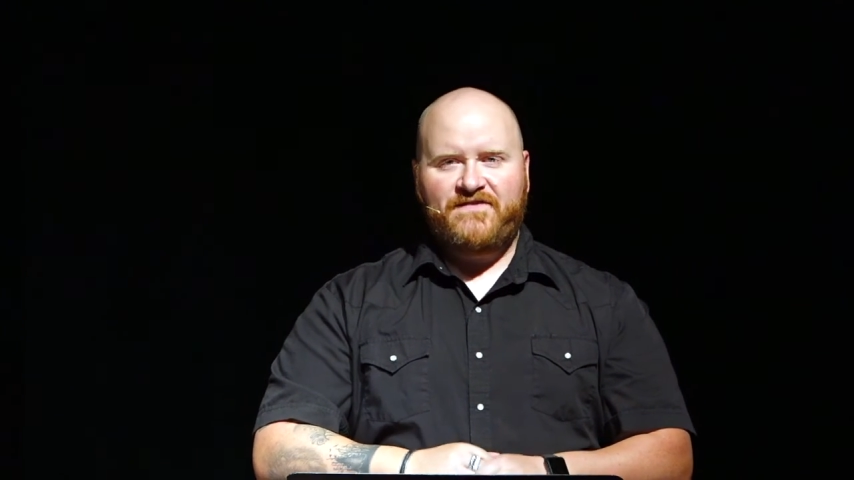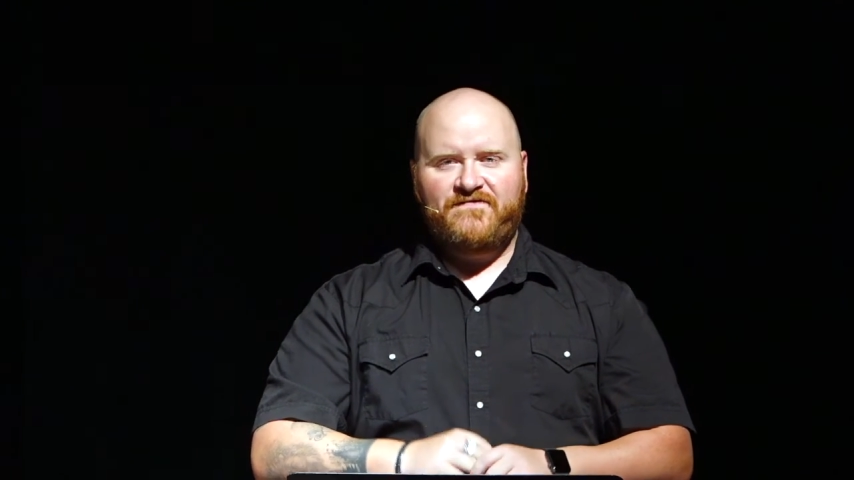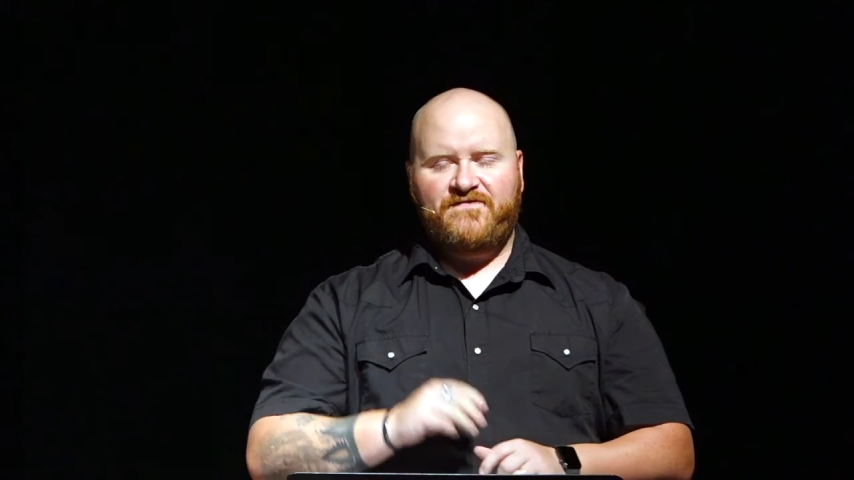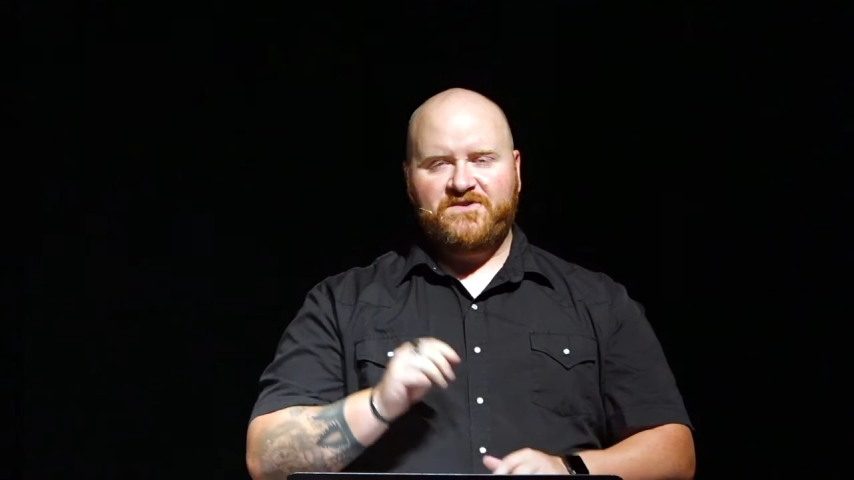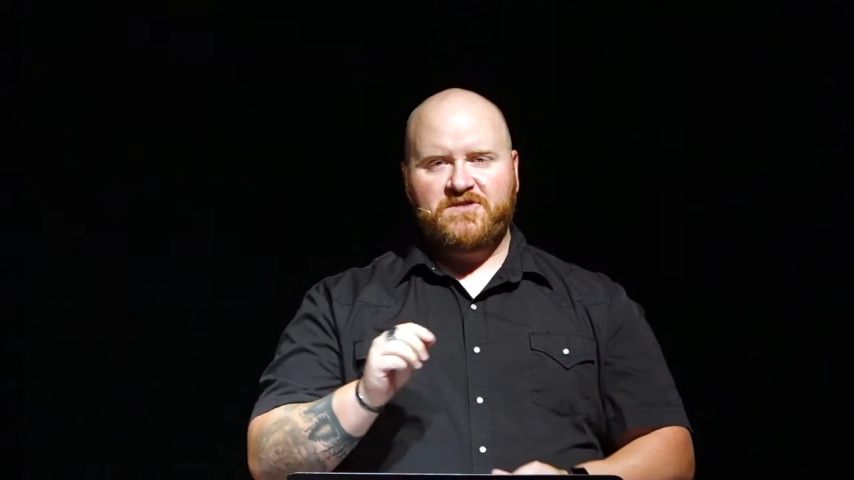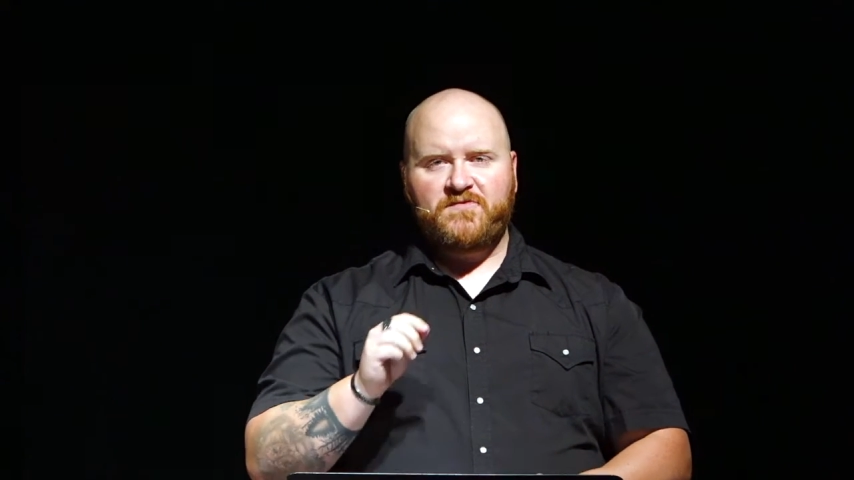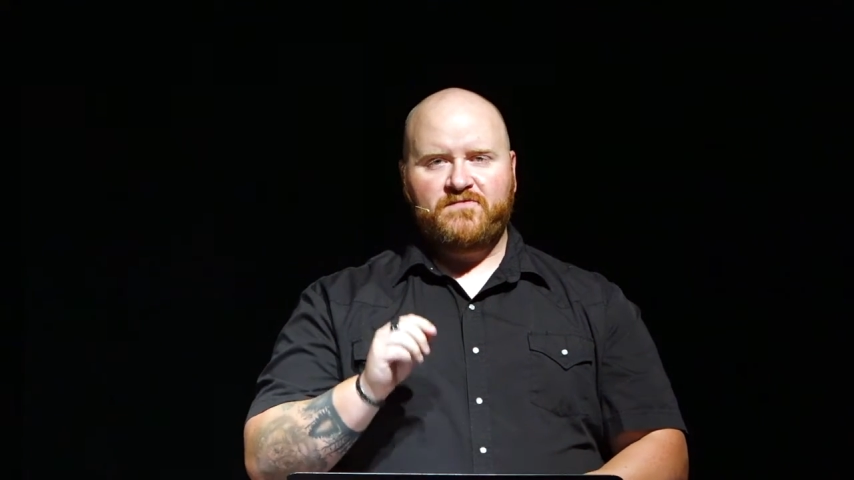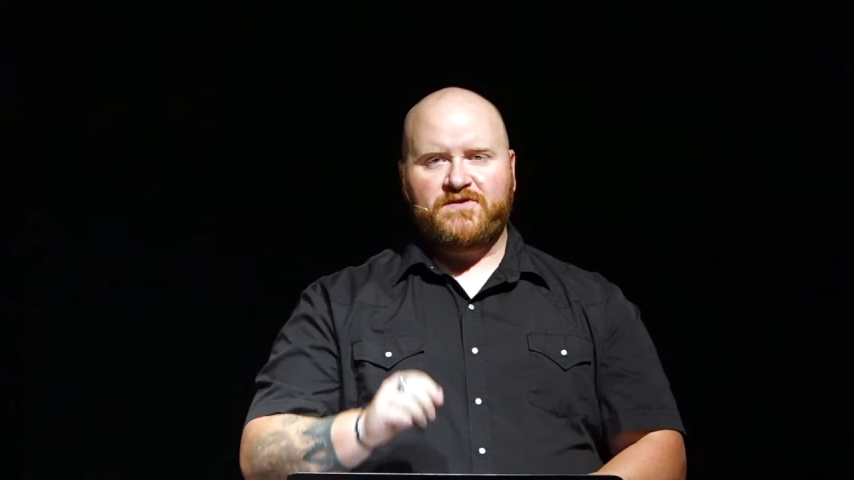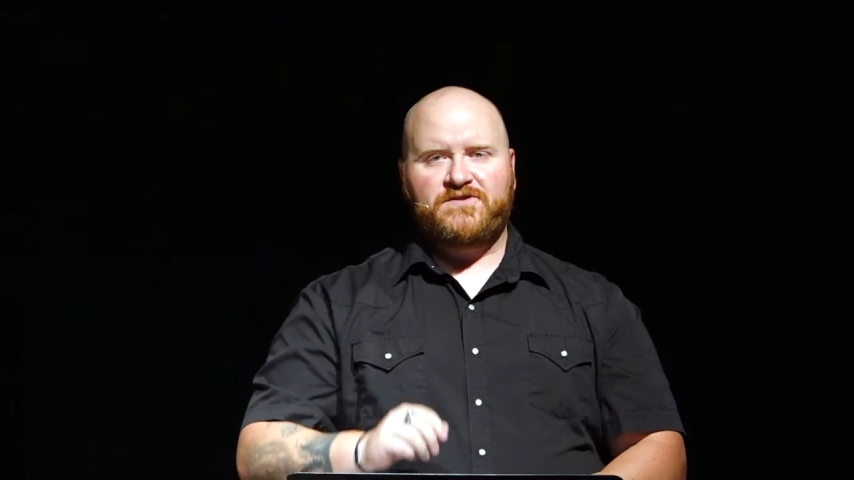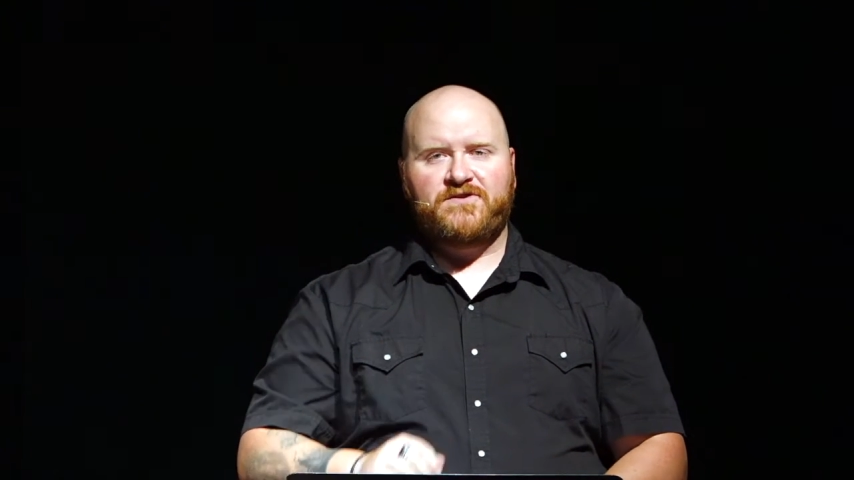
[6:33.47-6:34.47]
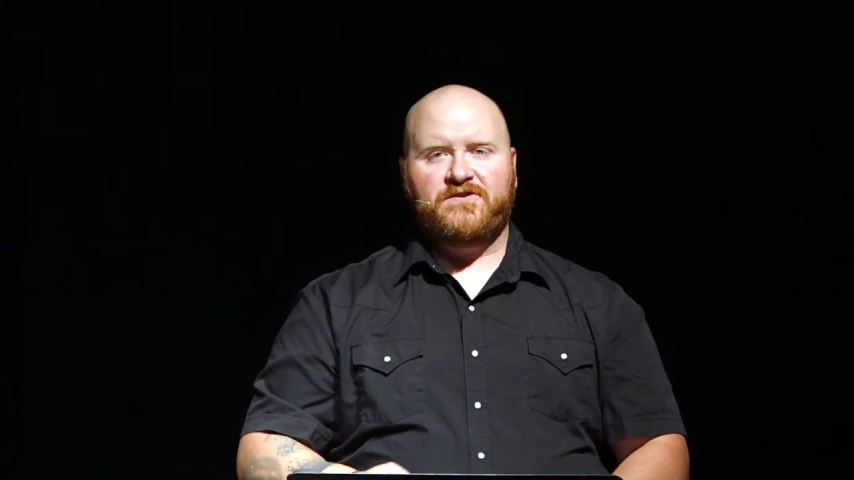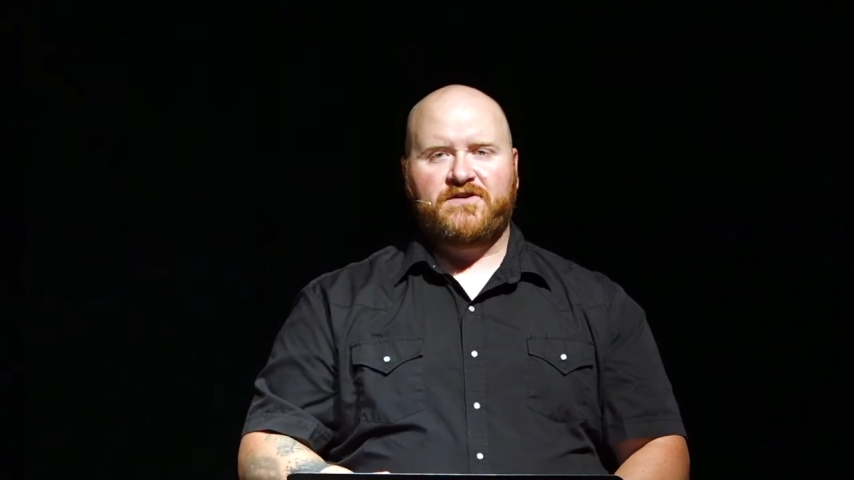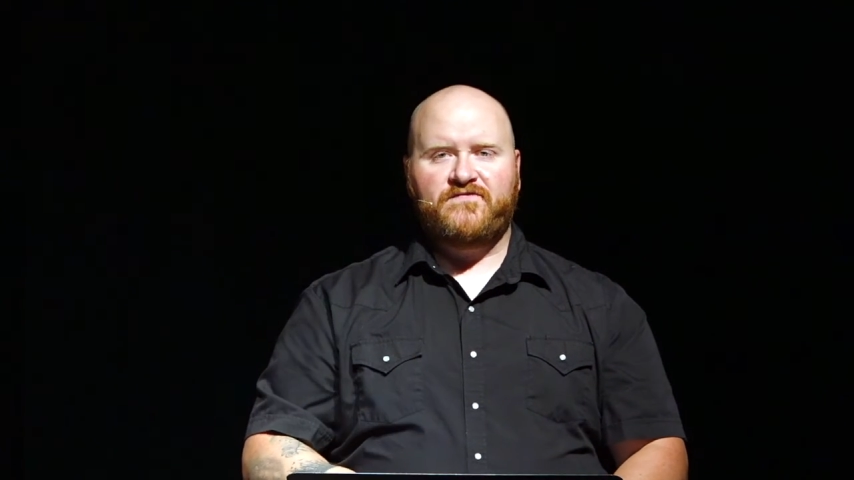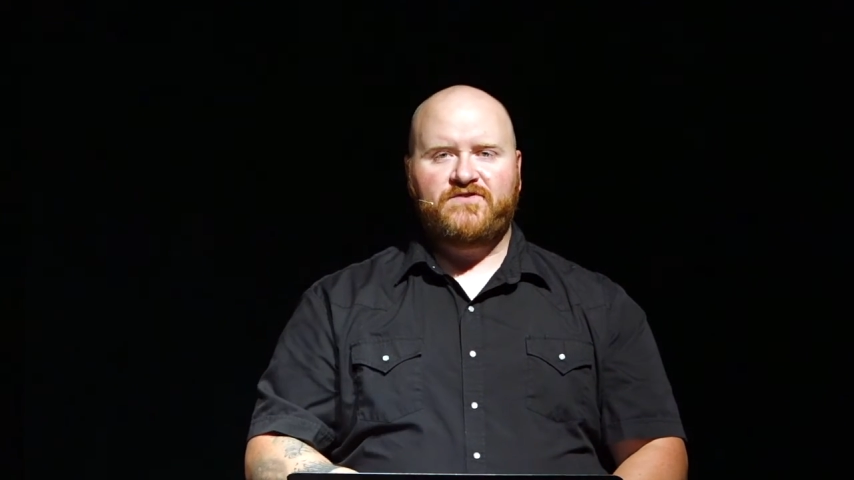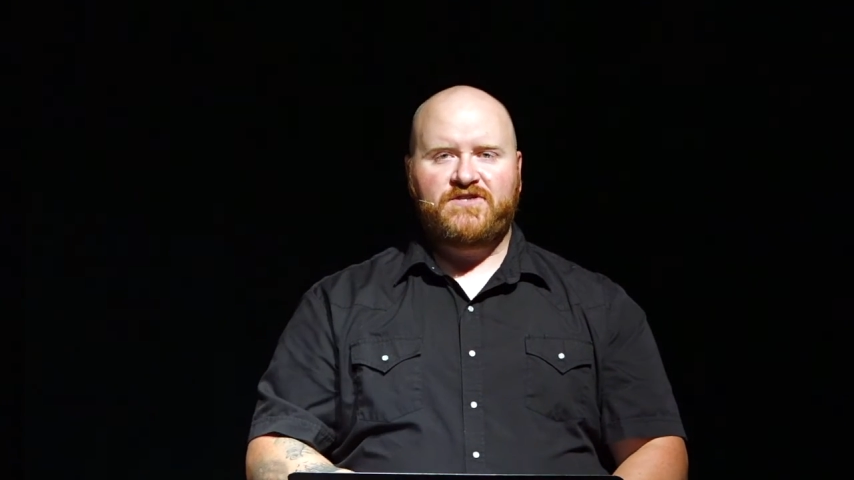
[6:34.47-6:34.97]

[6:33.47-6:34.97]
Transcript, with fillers: a visible return of